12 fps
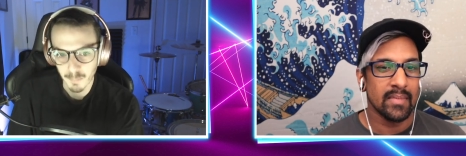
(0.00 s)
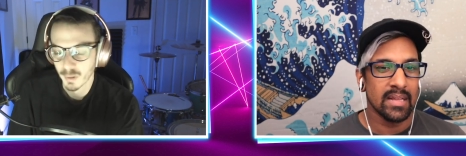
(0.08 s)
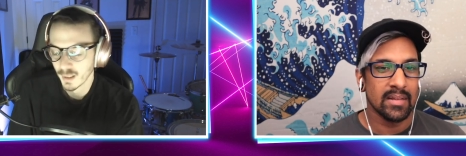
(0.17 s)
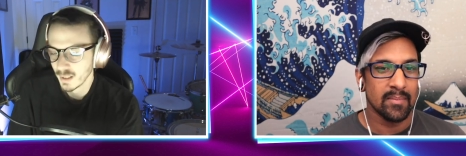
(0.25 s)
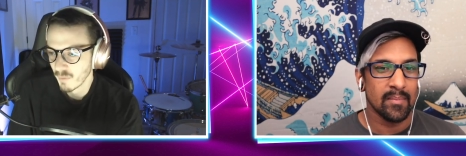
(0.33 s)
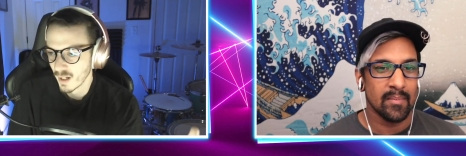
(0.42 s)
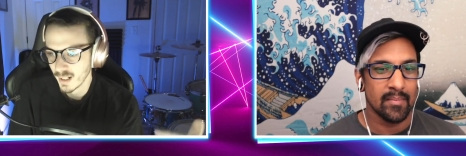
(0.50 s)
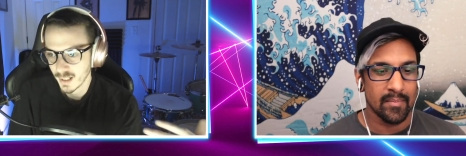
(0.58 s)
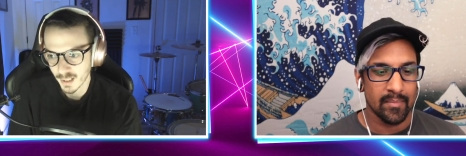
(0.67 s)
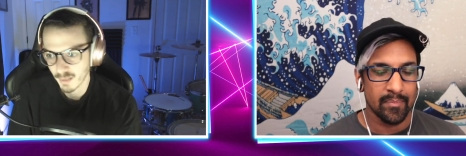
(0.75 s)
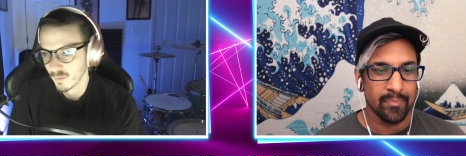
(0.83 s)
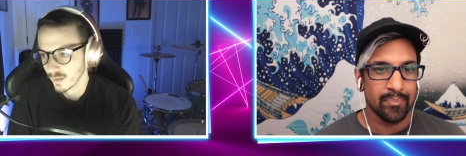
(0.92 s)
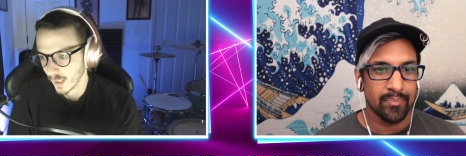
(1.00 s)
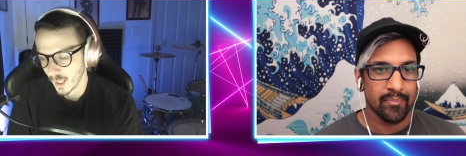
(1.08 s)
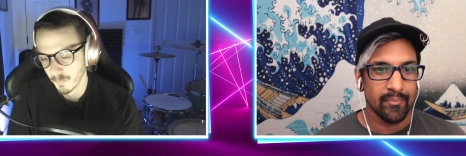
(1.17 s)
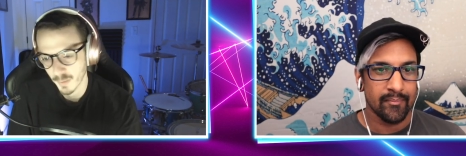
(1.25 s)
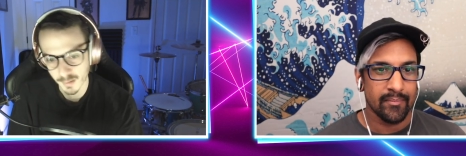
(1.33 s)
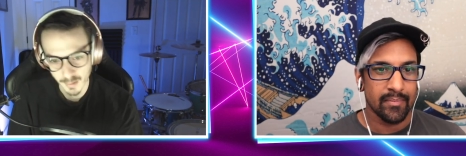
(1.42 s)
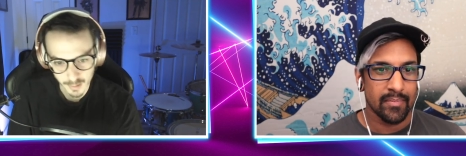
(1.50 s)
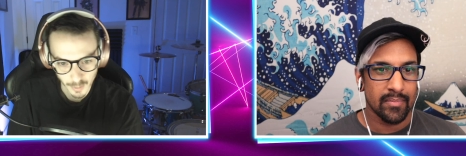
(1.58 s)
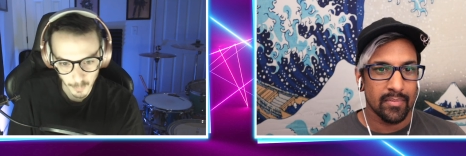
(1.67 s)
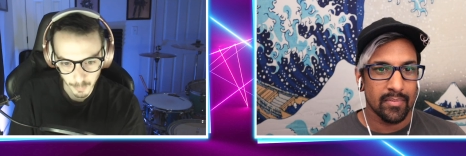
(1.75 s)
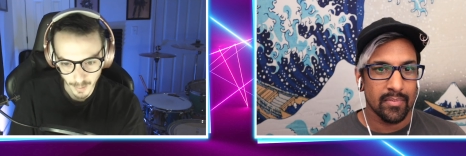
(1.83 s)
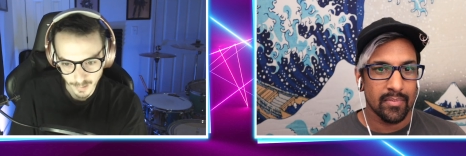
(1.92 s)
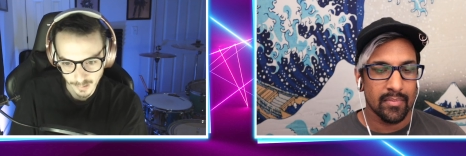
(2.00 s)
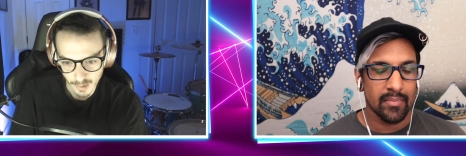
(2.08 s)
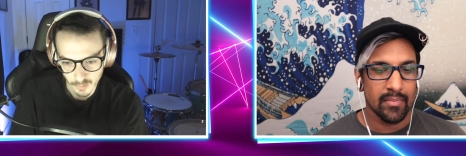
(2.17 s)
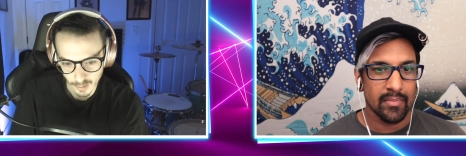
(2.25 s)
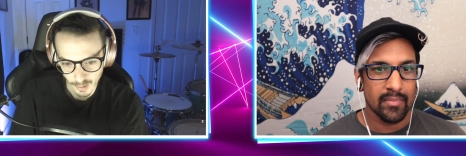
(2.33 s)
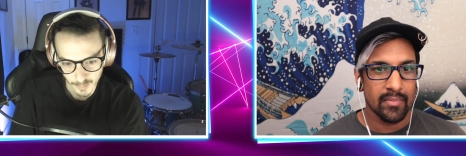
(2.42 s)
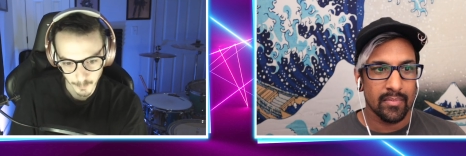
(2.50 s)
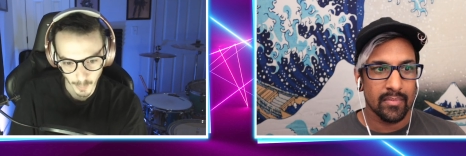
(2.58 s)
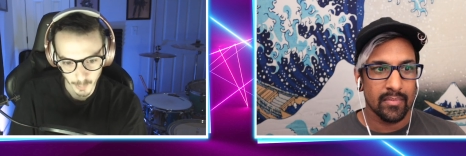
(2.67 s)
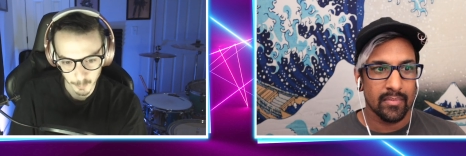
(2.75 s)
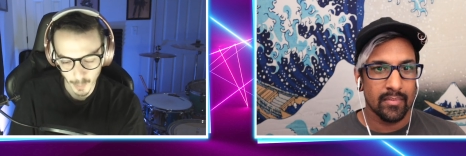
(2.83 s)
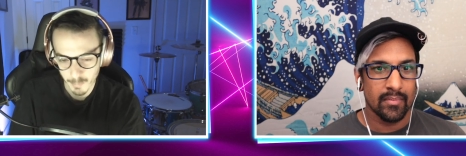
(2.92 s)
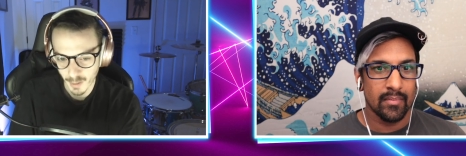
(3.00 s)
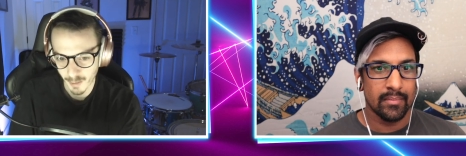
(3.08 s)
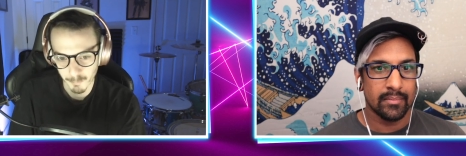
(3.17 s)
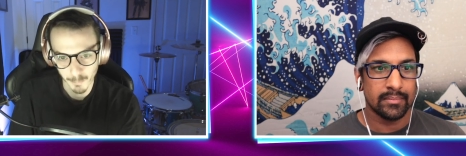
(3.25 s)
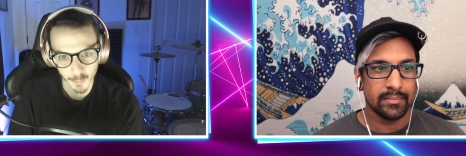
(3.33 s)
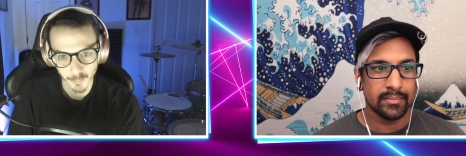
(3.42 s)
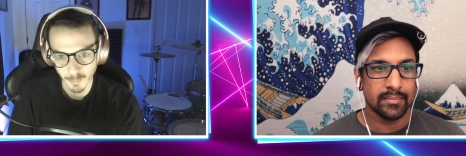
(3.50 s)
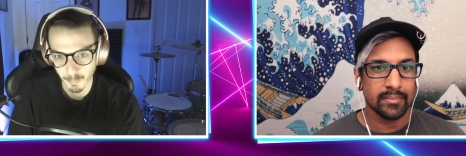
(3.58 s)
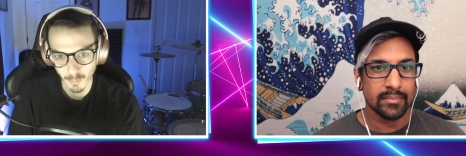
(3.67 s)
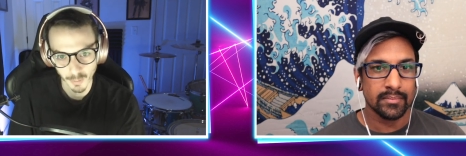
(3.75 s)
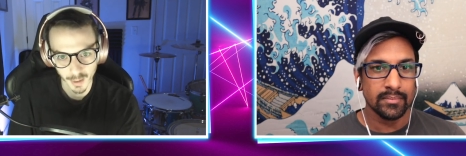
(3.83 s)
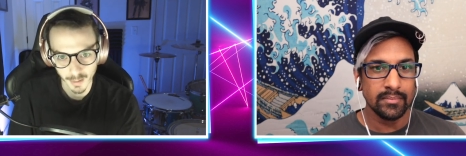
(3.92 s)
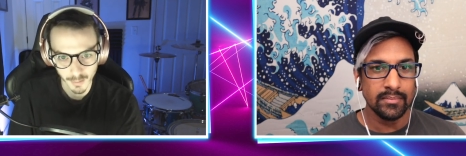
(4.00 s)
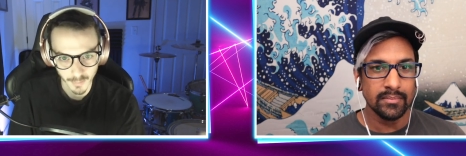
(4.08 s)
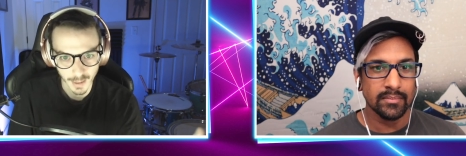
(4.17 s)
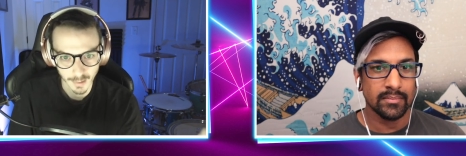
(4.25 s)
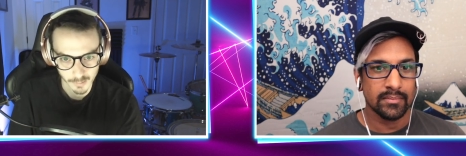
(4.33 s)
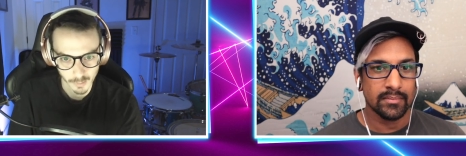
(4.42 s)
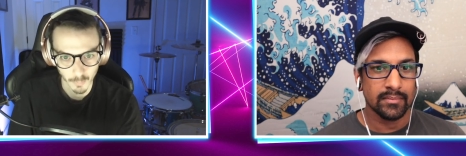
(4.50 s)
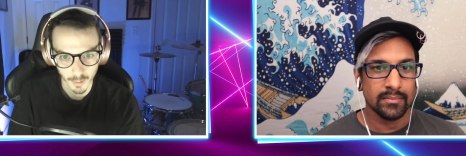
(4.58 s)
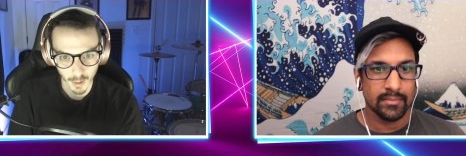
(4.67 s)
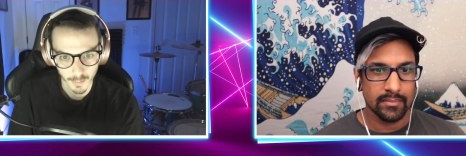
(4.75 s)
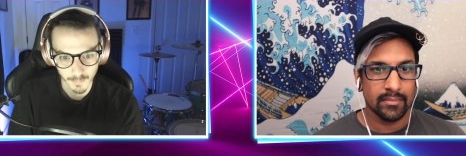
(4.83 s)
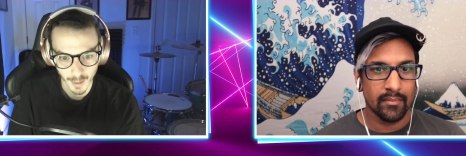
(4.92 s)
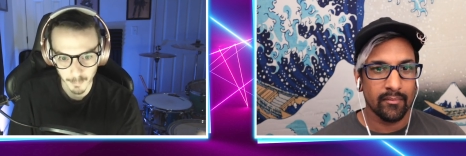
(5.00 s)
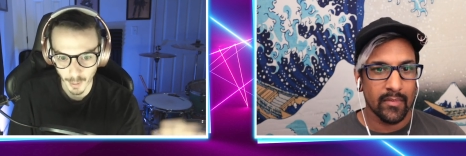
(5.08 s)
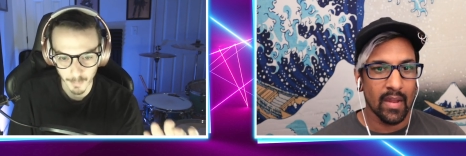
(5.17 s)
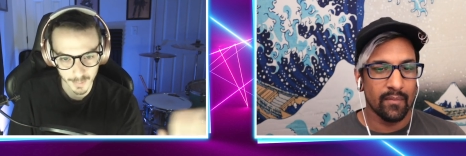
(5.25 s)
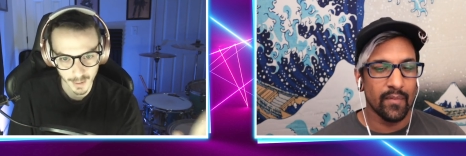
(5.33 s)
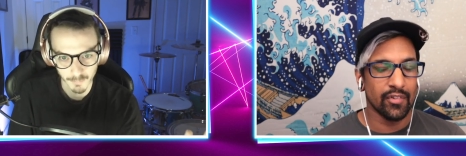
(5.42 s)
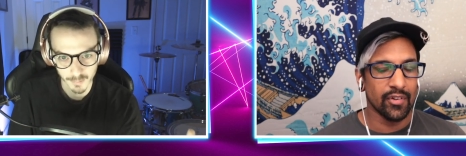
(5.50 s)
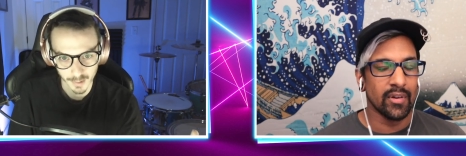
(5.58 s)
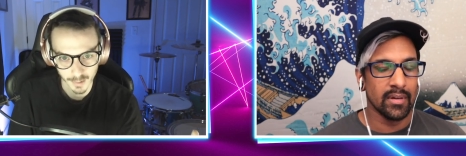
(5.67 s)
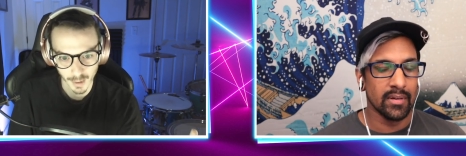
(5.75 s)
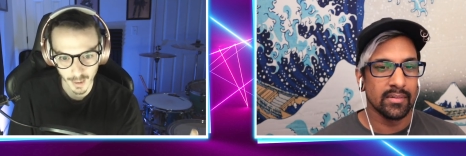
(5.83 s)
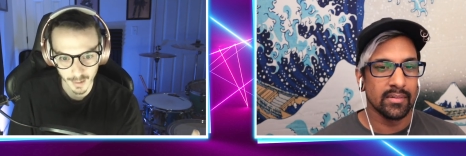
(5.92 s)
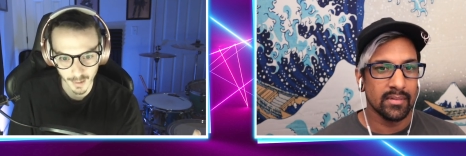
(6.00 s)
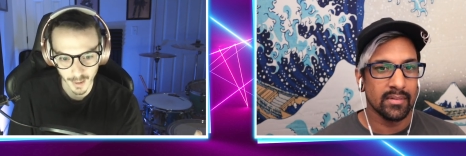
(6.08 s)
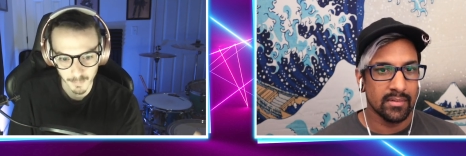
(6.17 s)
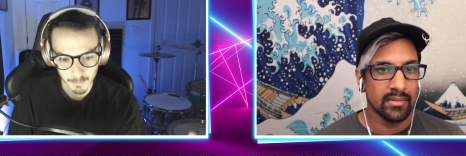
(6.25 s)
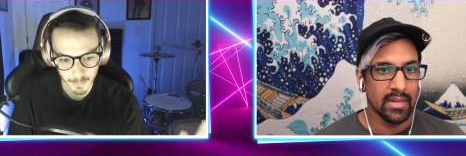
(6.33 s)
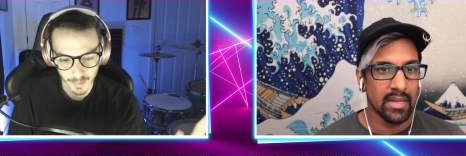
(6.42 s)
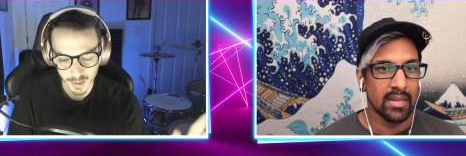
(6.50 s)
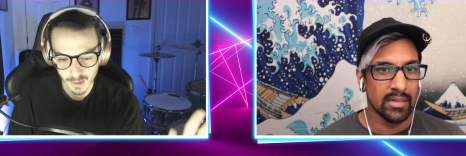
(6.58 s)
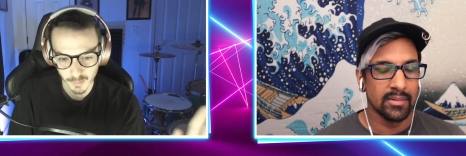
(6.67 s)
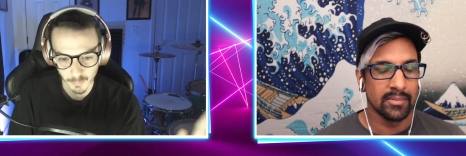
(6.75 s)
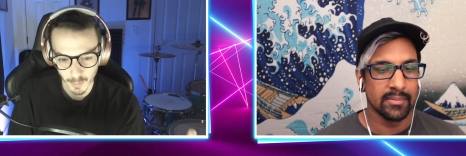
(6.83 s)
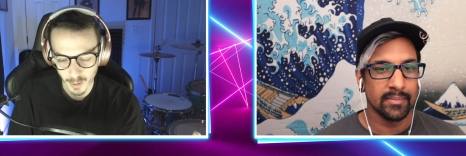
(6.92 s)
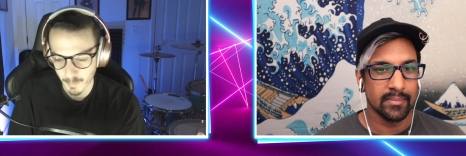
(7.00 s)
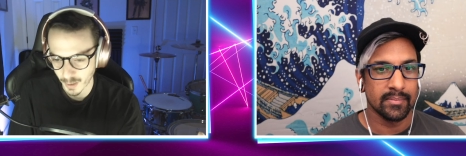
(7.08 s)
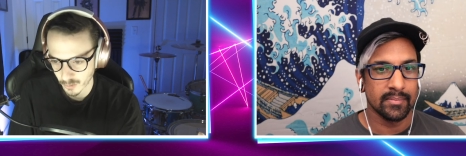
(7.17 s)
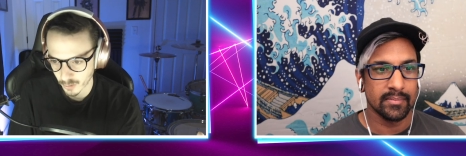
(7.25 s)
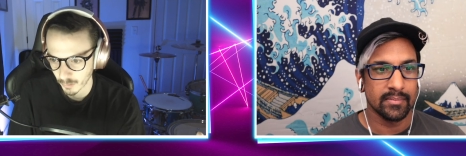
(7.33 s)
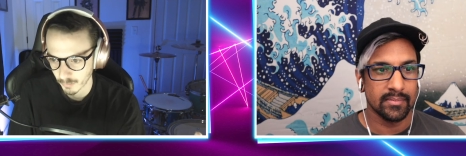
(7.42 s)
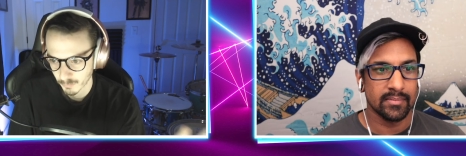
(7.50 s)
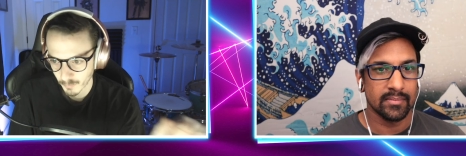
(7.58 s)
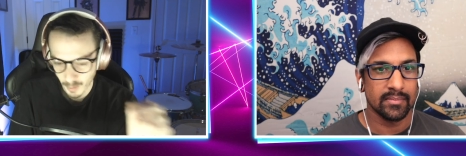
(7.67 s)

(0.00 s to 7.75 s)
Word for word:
Speaker 1: I believe at any given time, Nintendo, PlayStation, Xbox probably have multiple like things going on that probably never sure. see the light of day. But yeah. they just want to make sure.